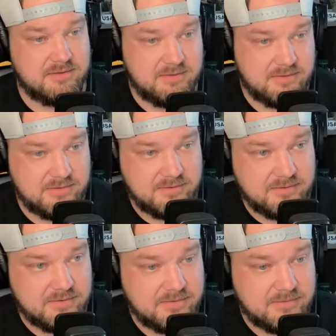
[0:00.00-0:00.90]

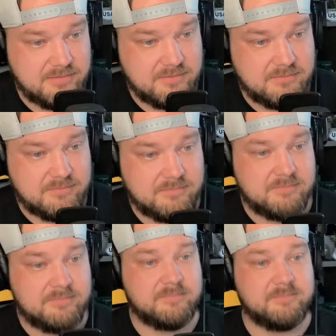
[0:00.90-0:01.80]

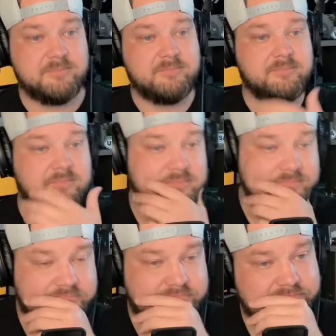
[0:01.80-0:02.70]

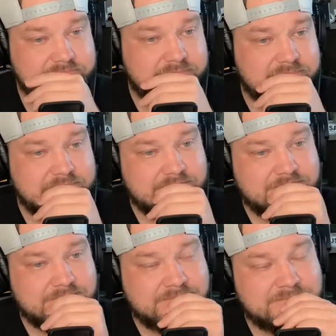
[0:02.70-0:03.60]

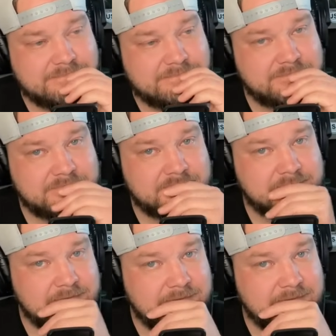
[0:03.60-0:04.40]
(silence)